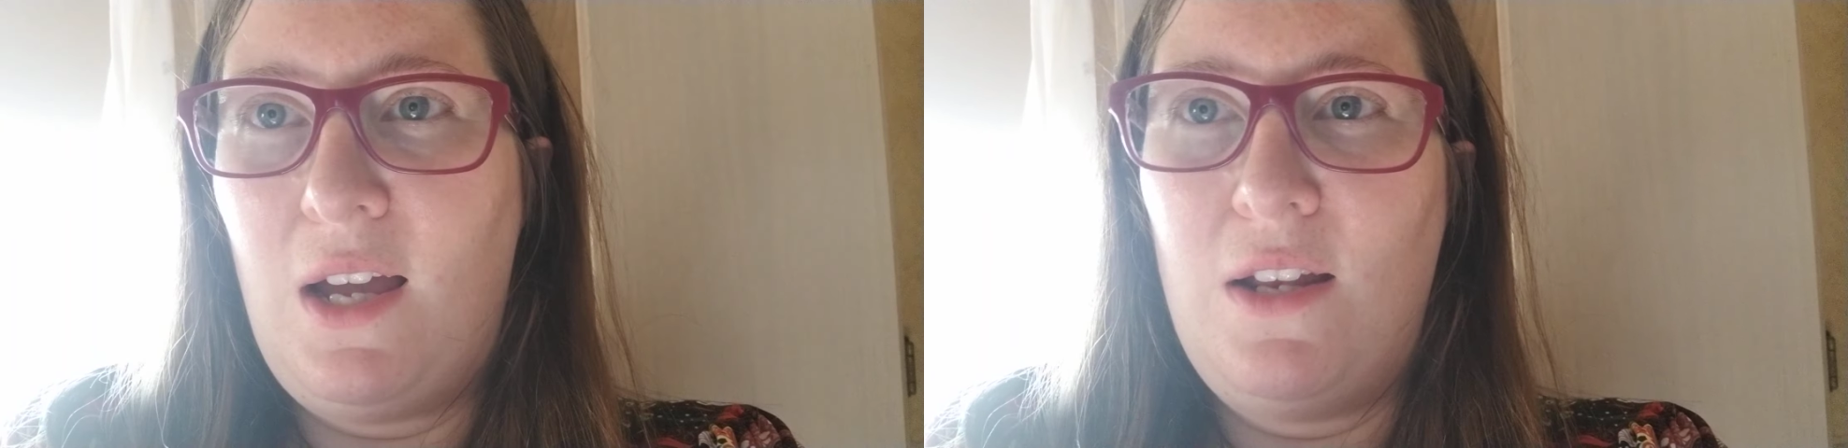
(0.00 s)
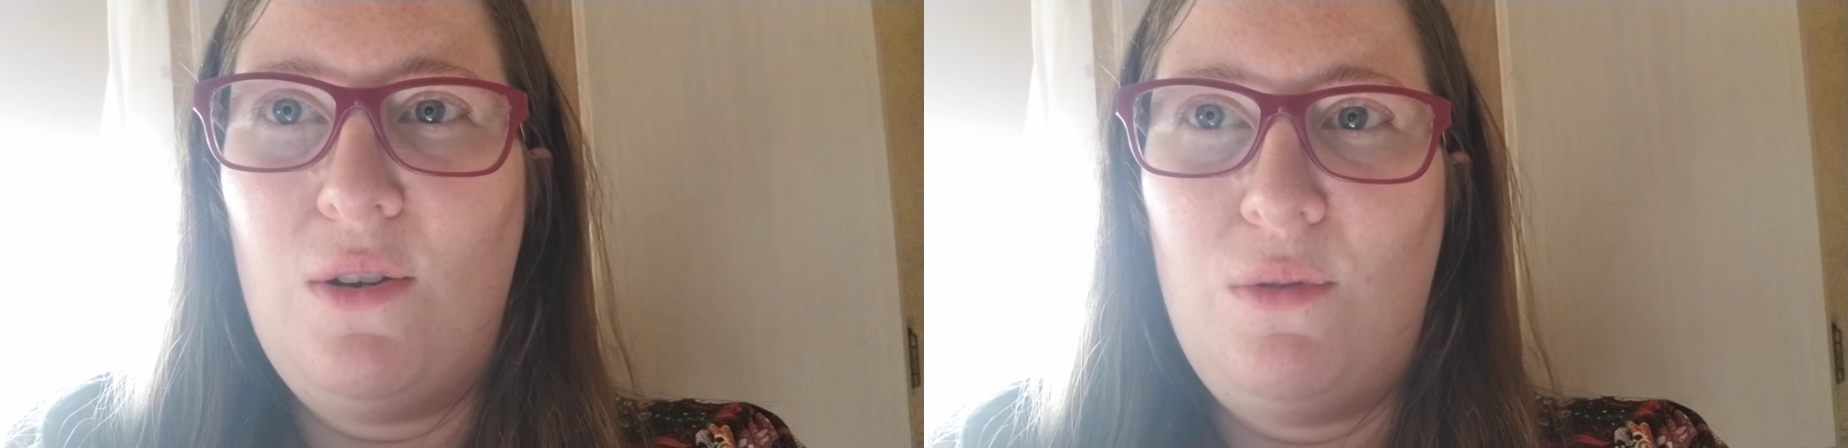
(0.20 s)

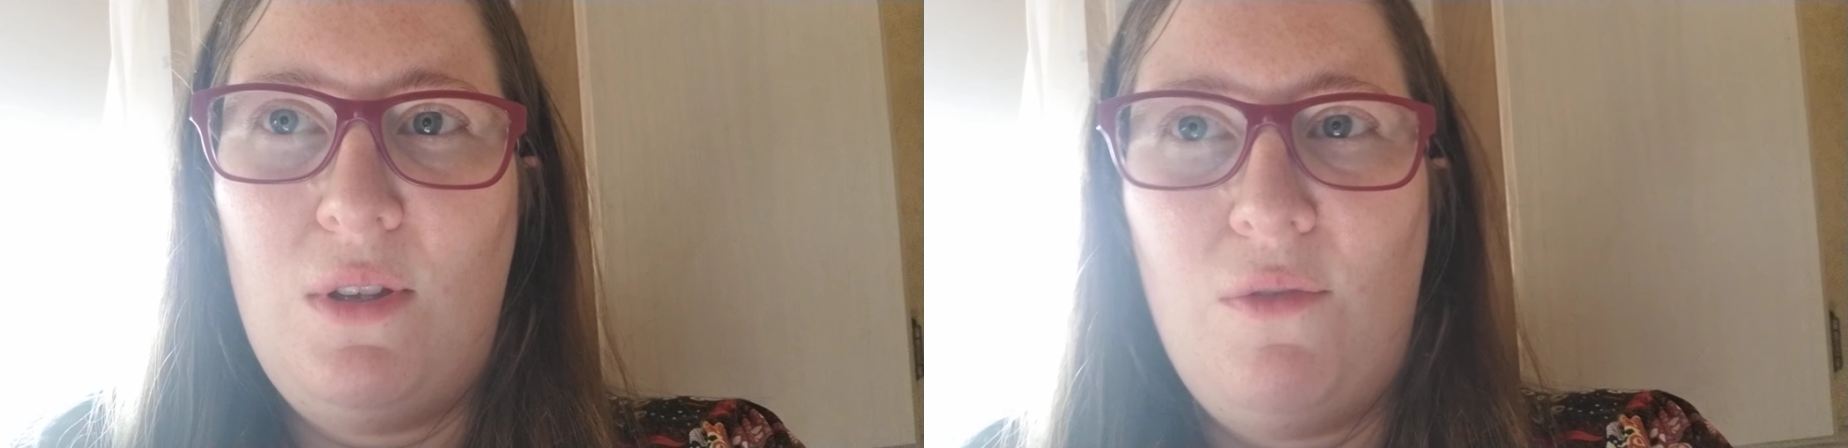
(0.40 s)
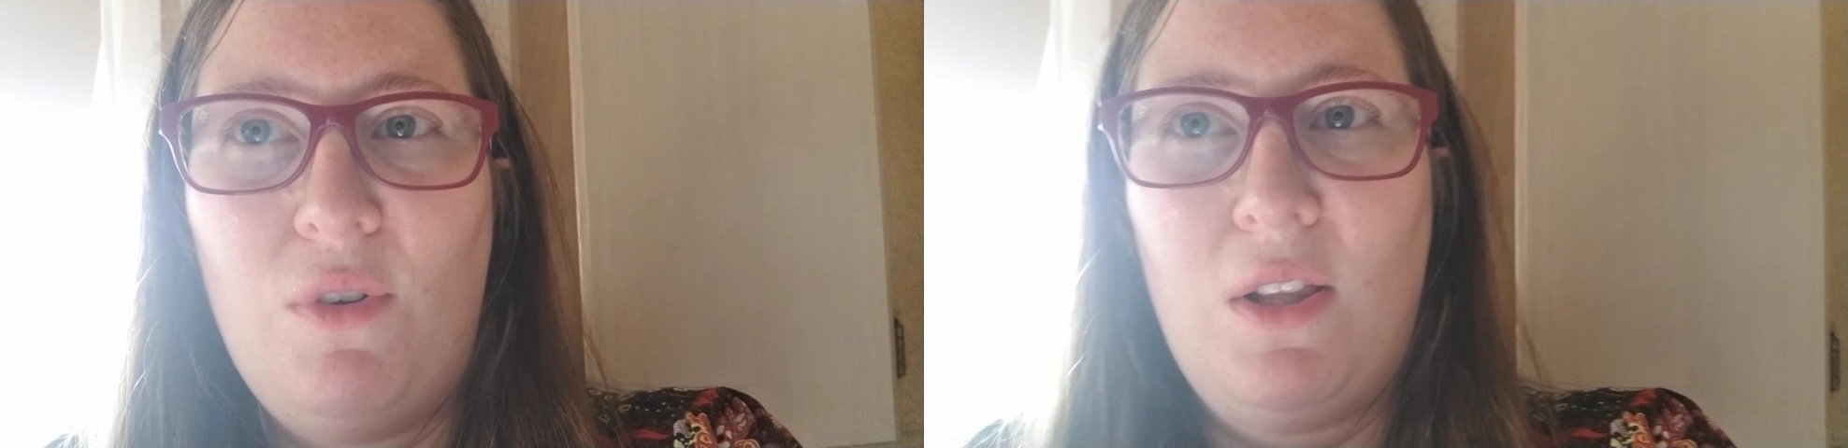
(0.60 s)
I know
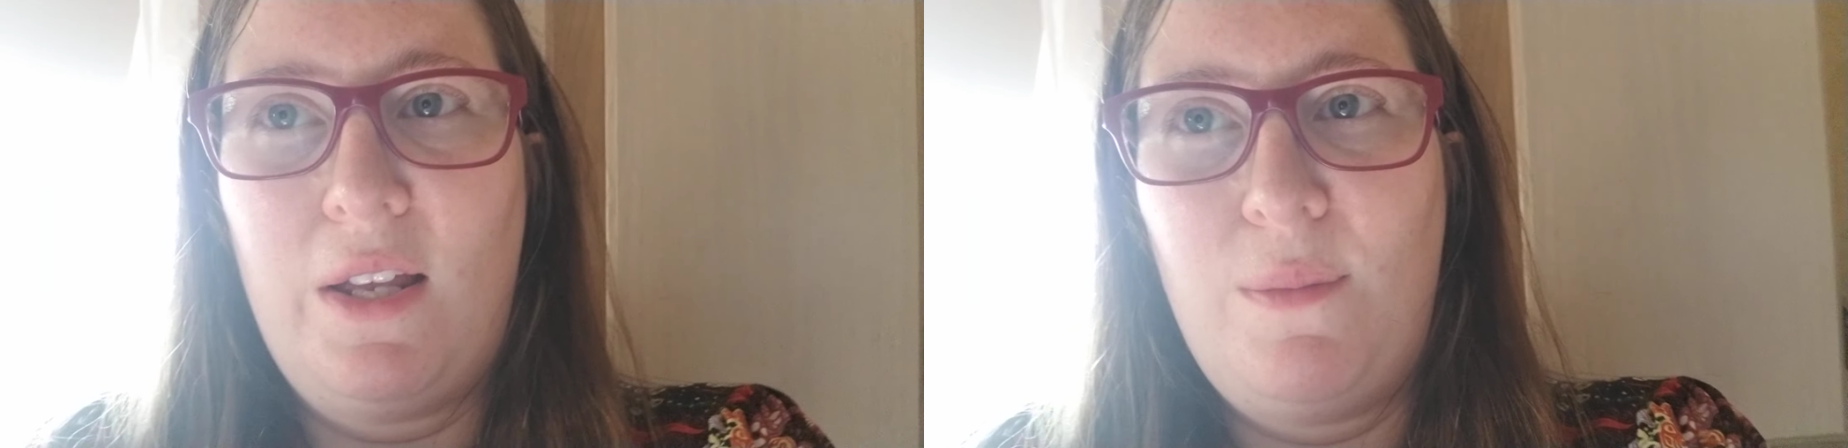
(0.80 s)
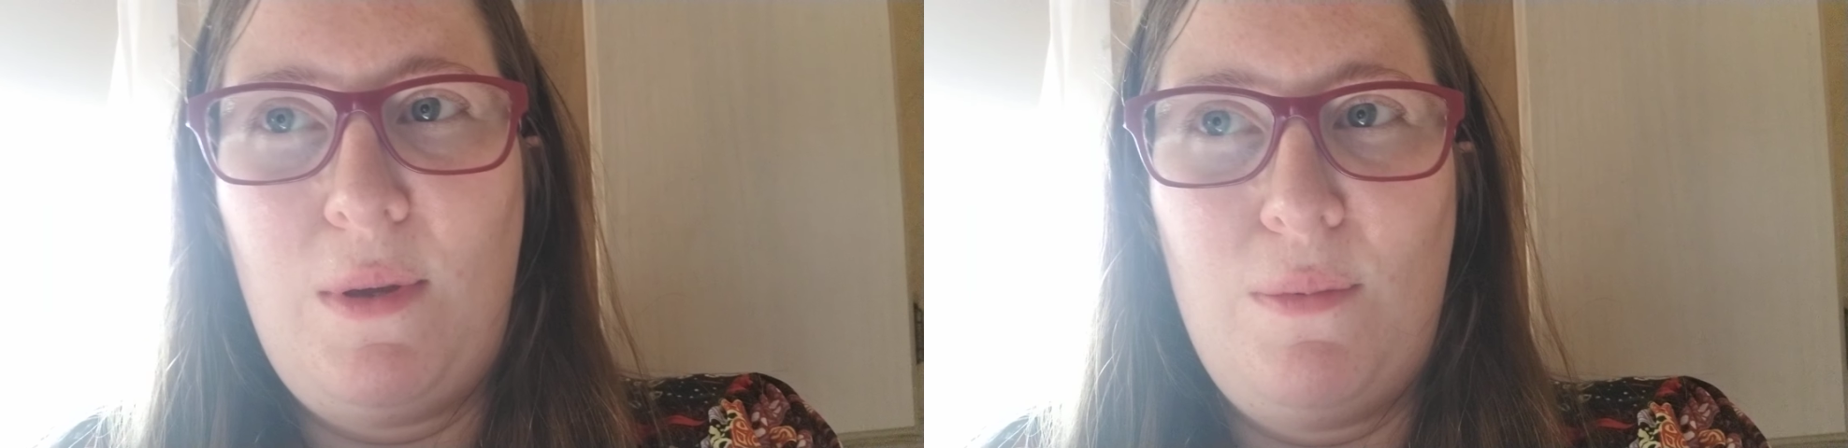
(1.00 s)
that for a
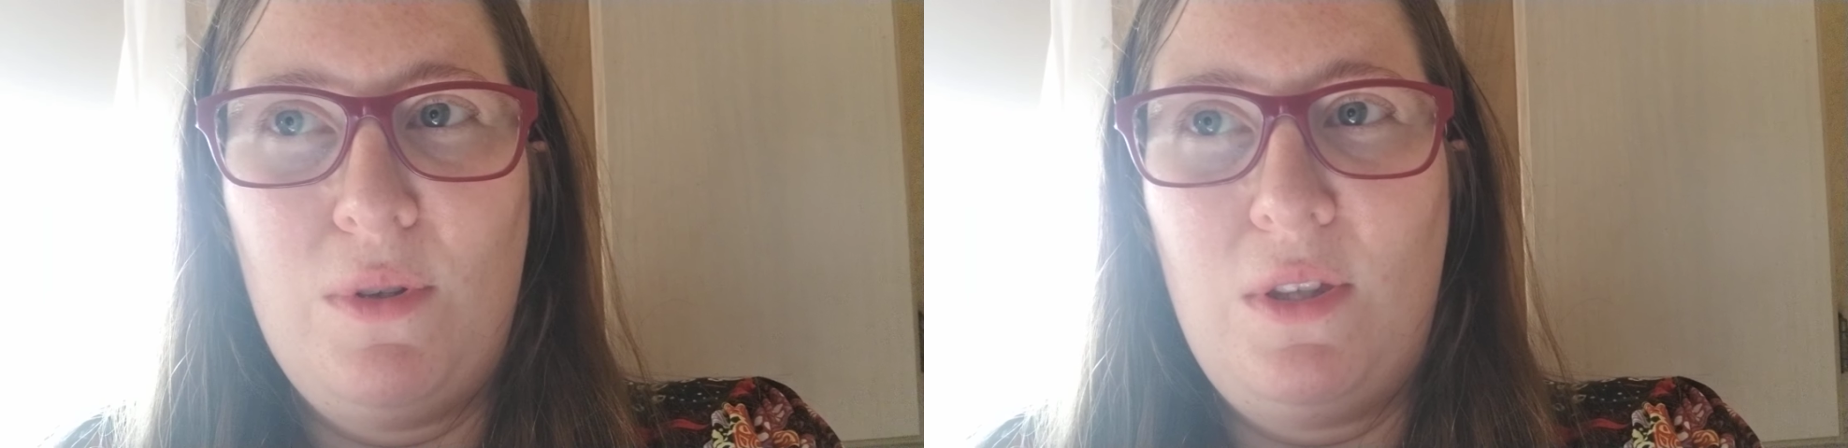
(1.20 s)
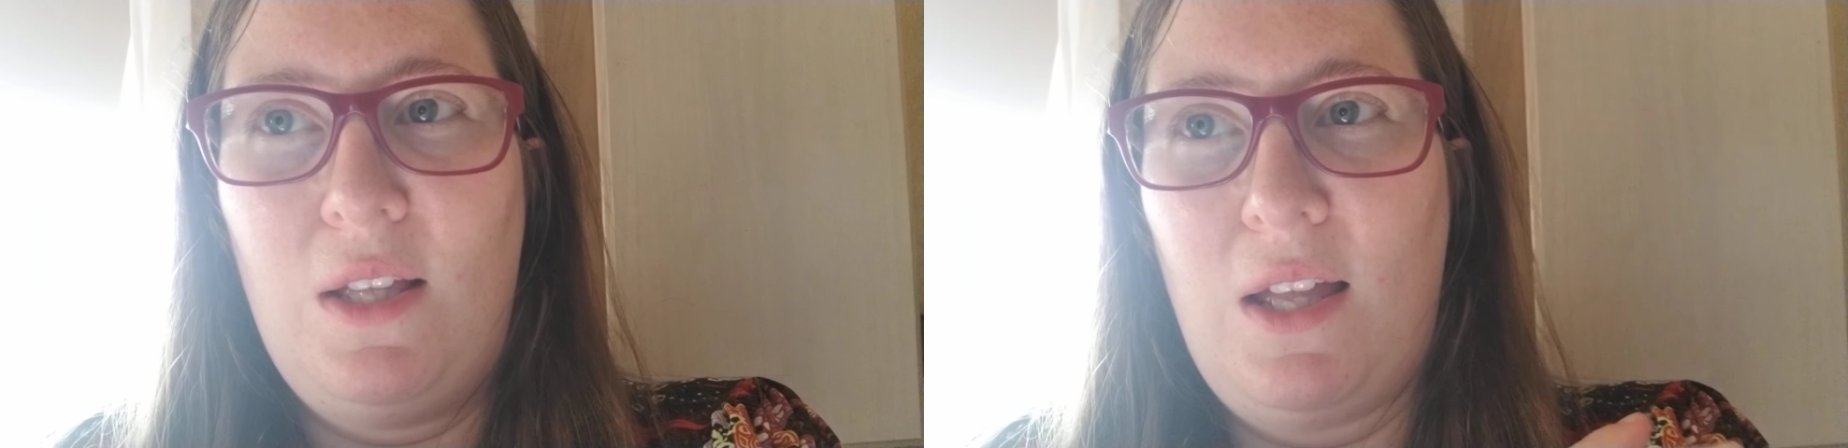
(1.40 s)
lot of
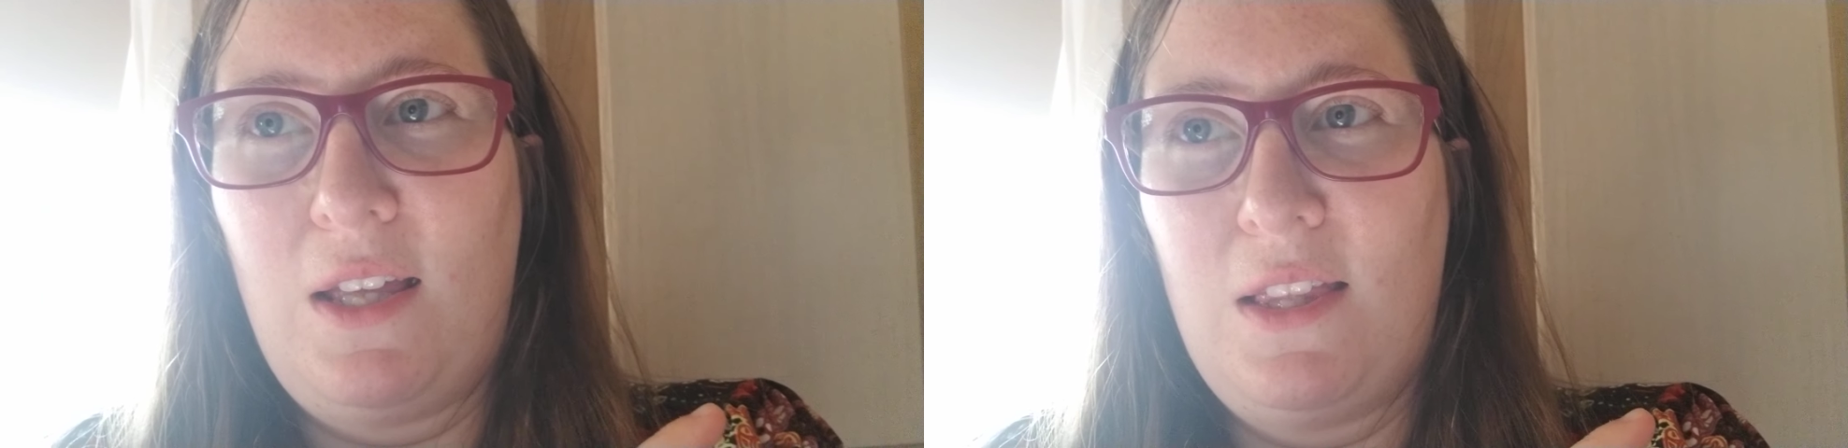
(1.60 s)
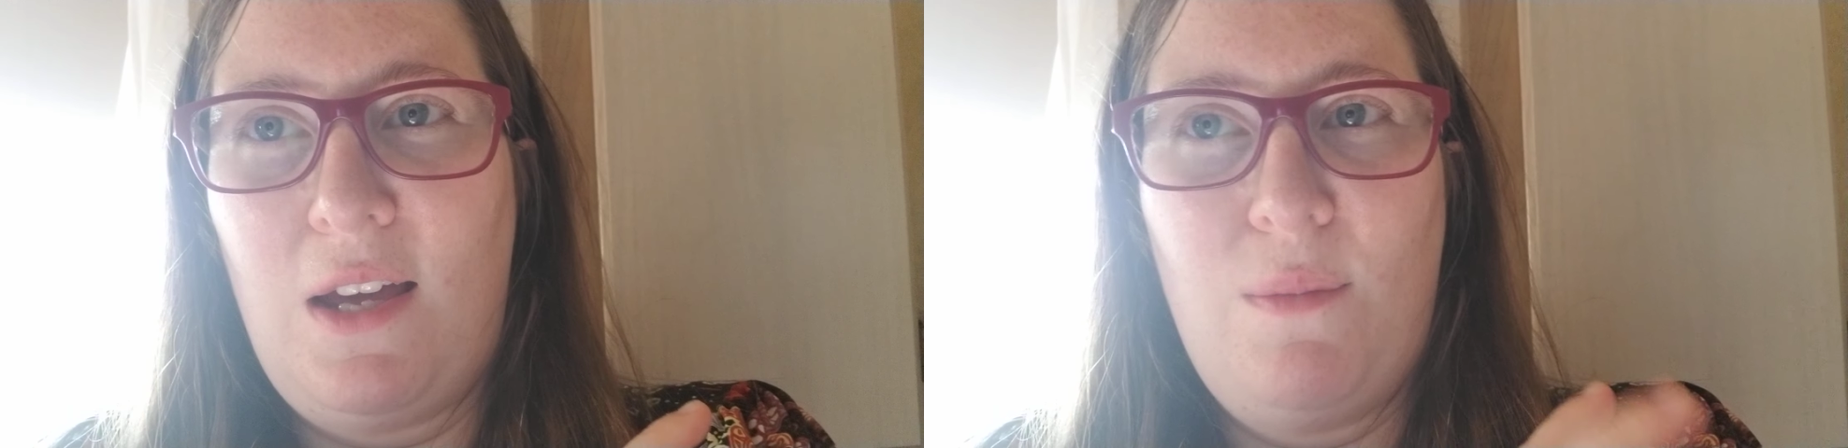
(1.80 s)
people they
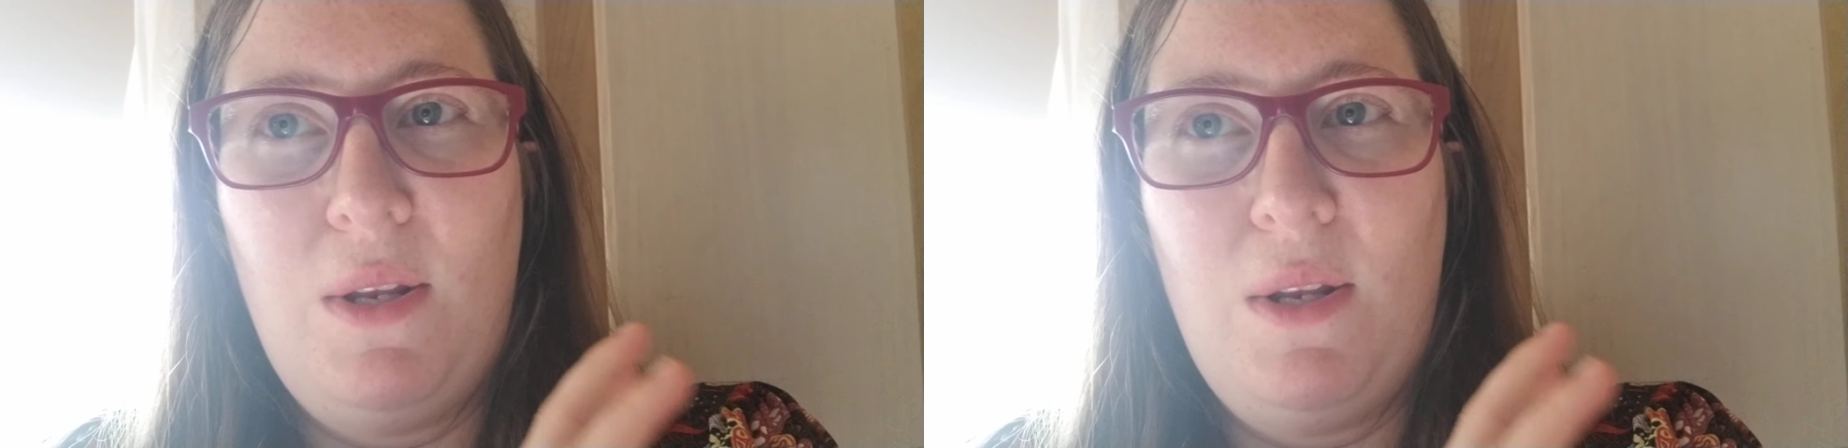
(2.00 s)
like that,